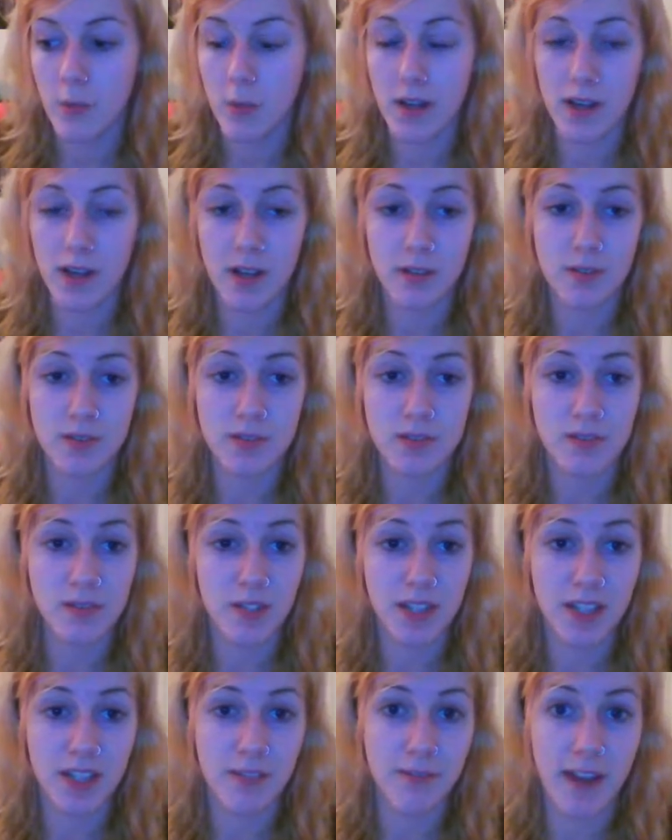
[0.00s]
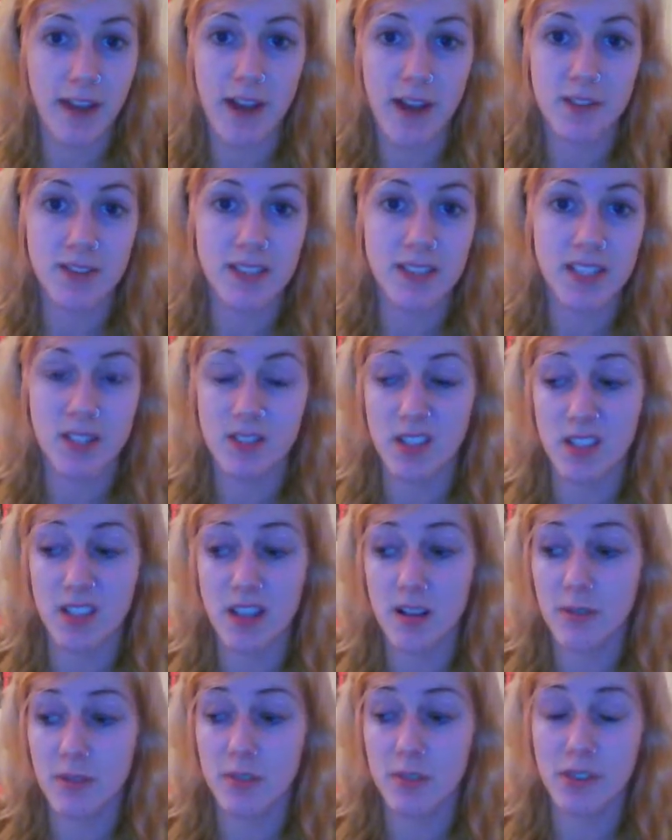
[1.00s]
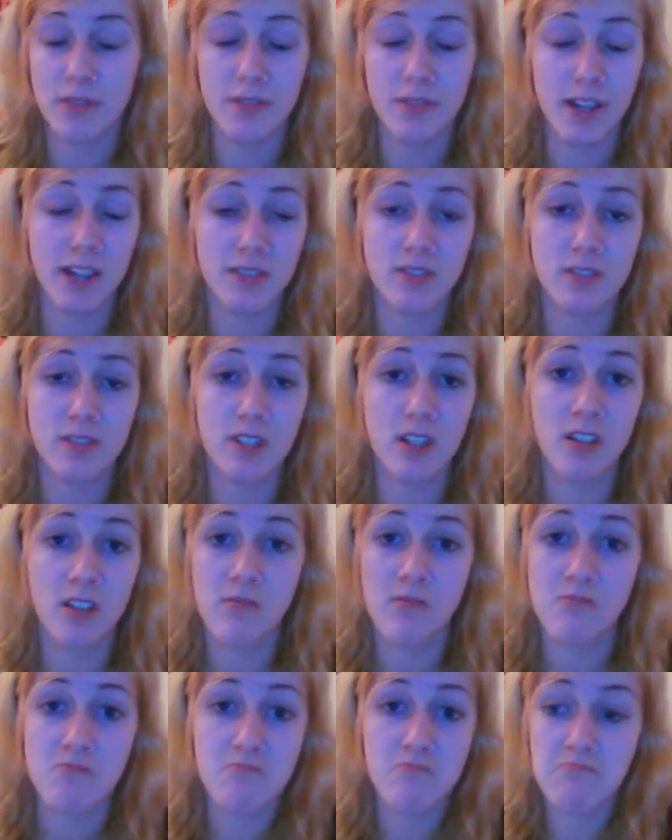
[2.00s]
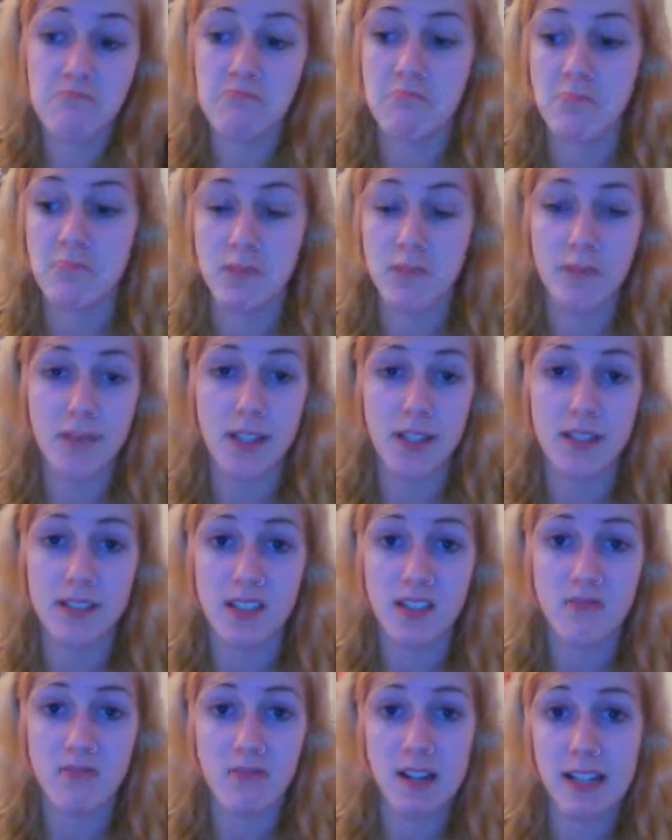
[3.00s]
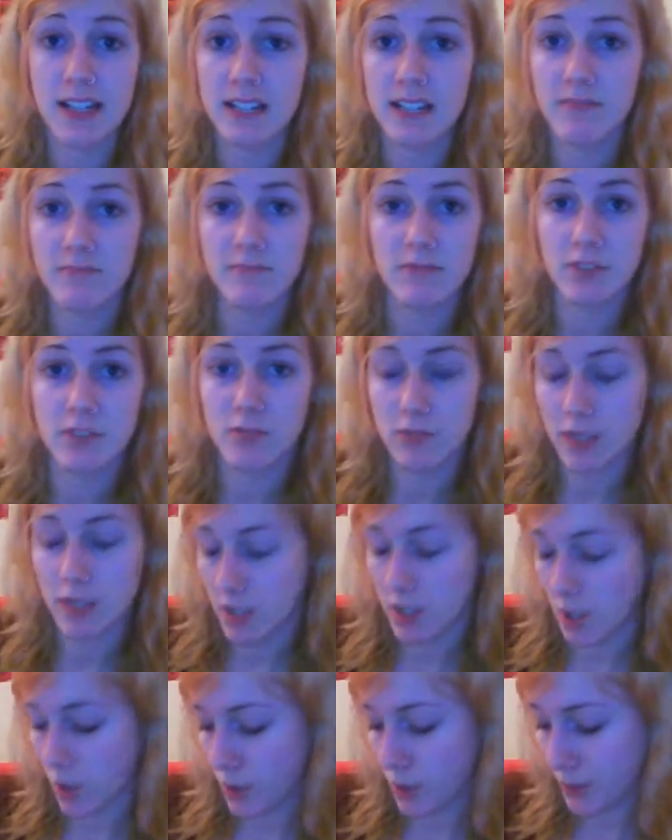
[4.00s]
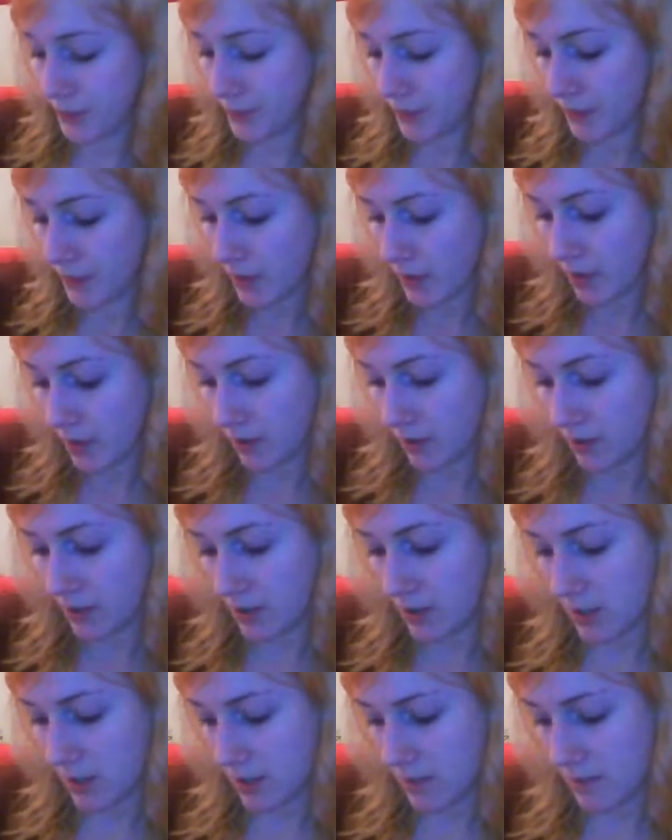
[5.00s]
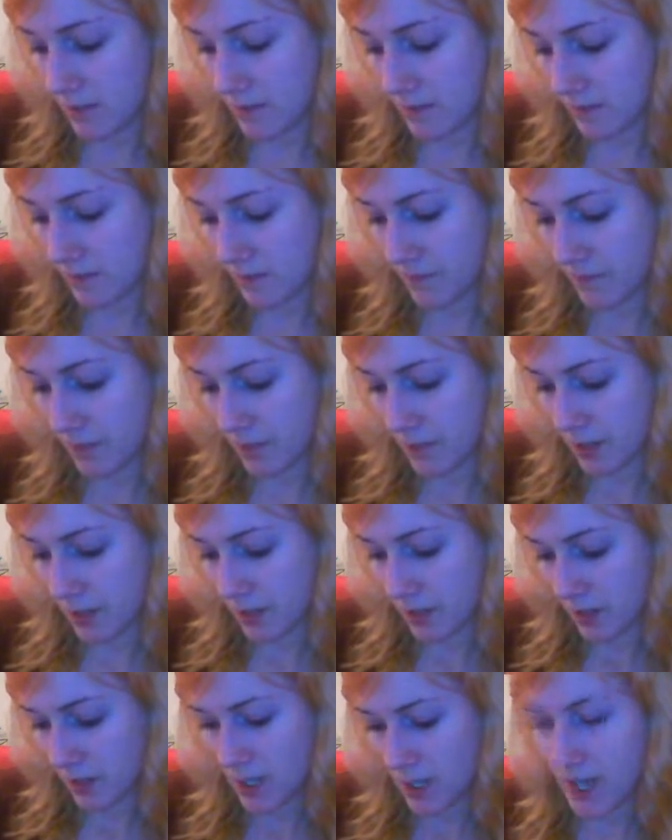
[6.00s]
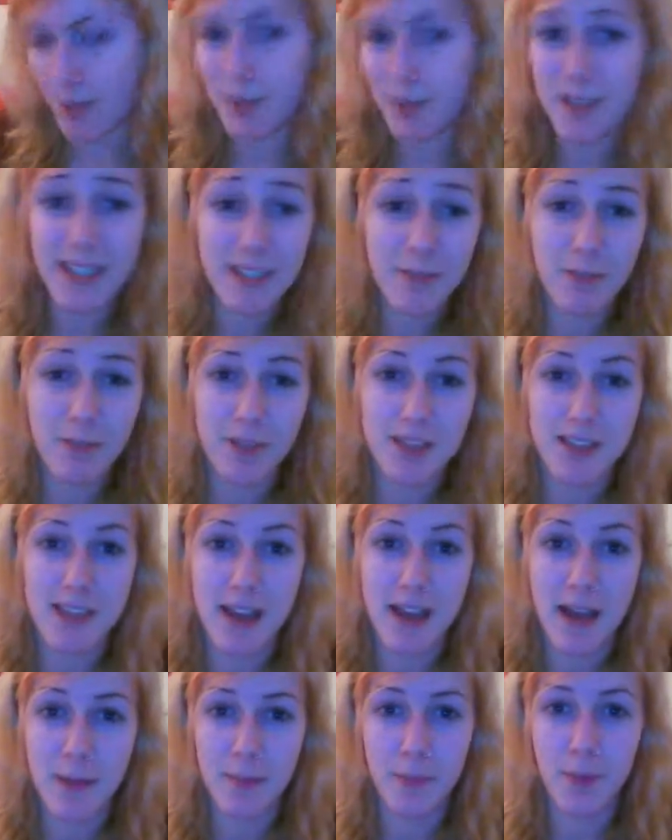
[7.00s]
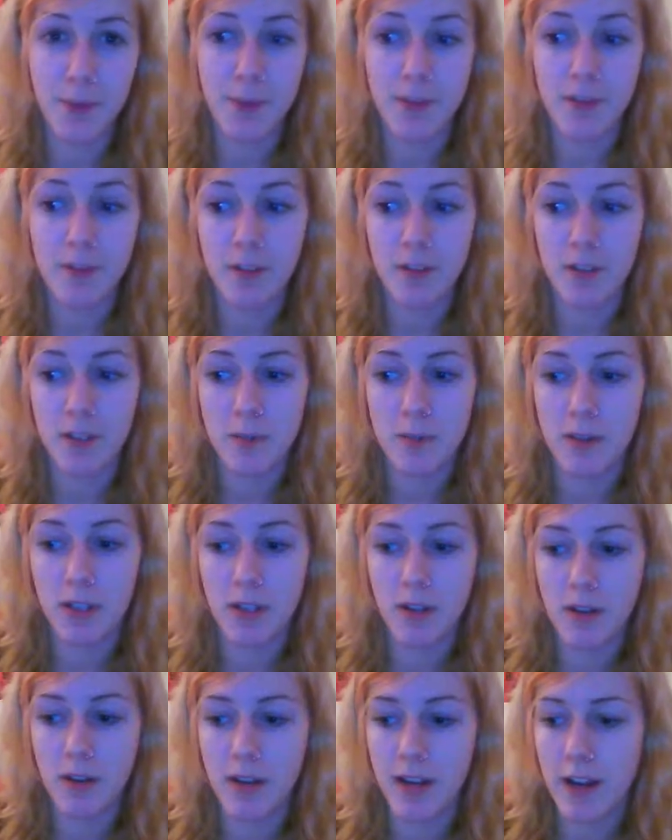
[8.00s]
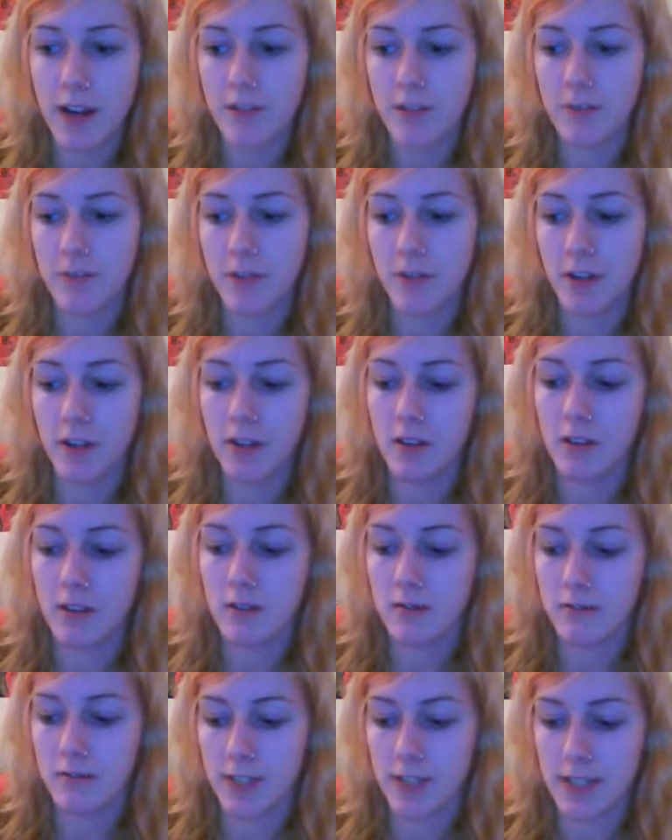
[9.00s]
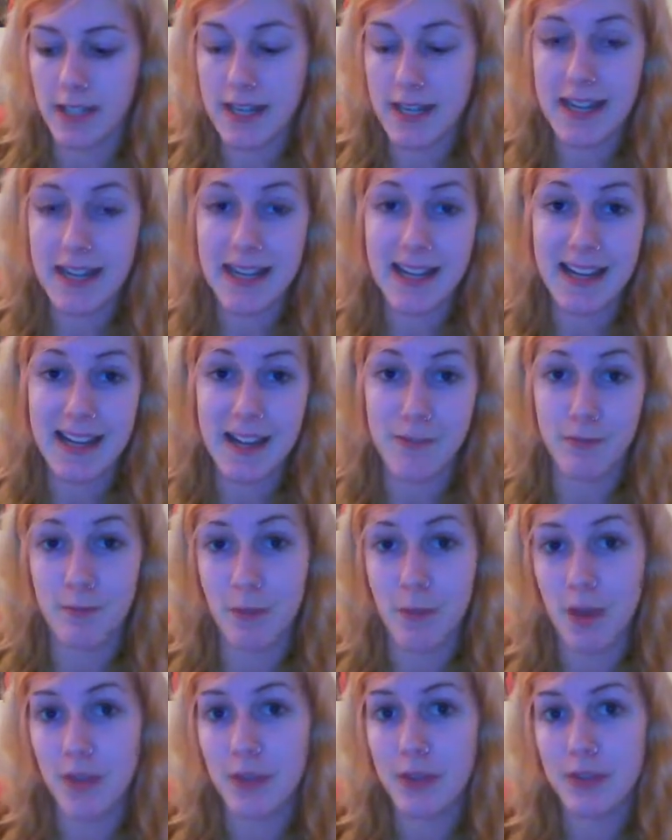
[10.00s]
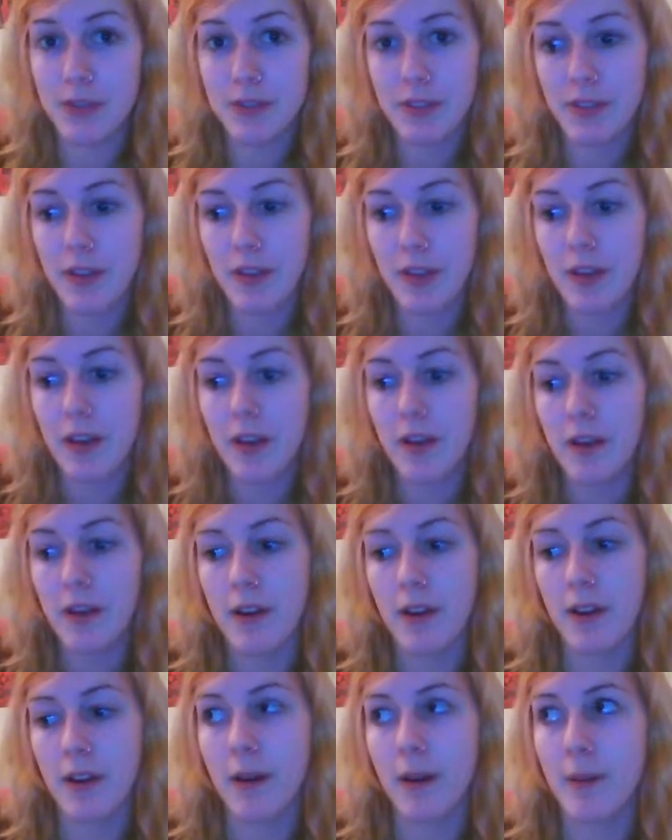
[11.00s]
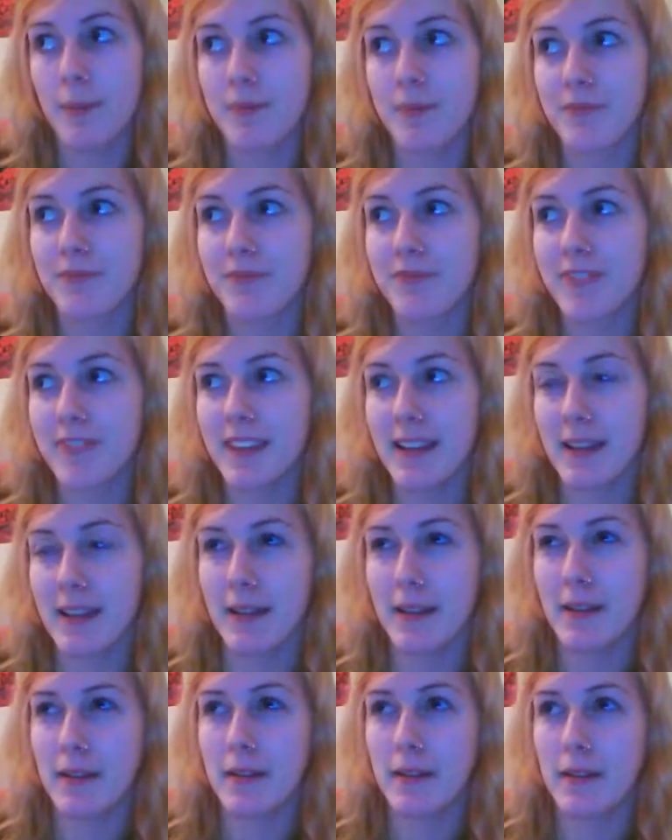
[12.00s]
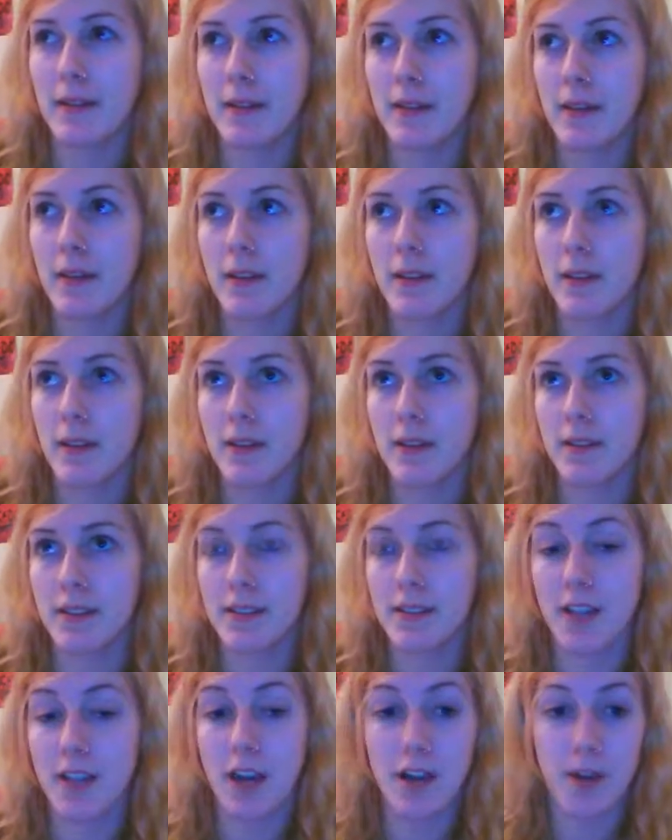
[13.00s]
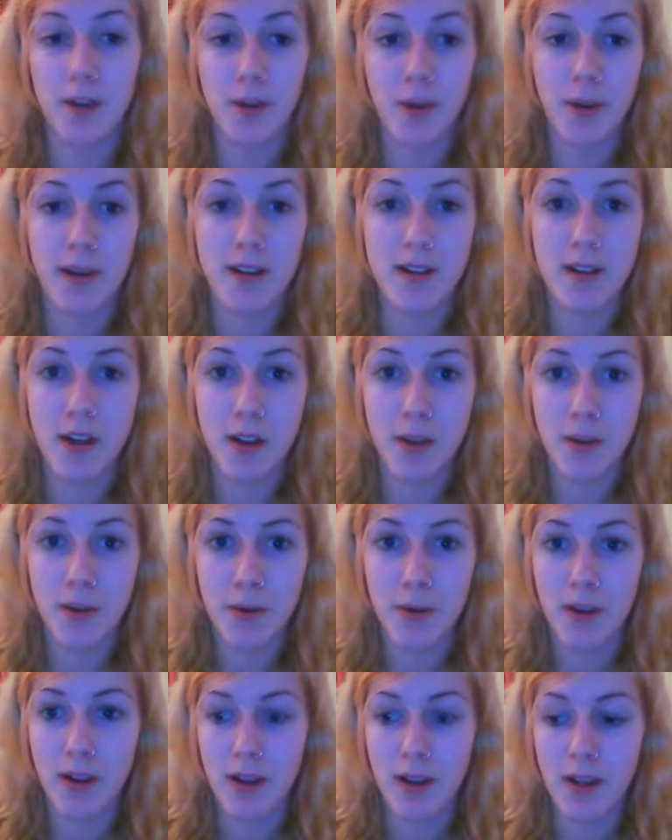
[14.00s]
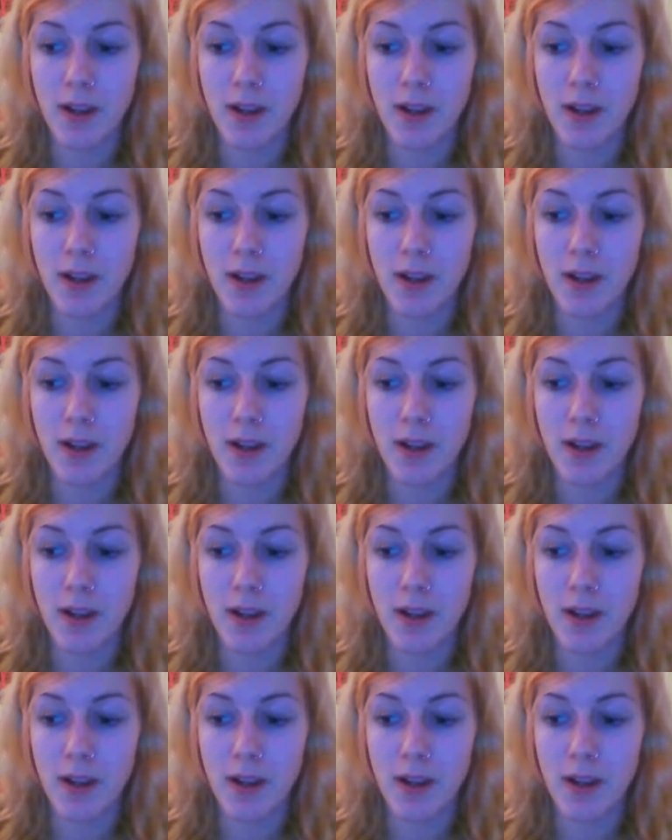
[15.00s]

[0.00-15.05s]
when I was looking for houses, he was like, yeah, I'm looking for a house too, and that's it really. It's really cool. I would live with Sam, but we've only been going out for like nearly 11 months. And this girl who I know,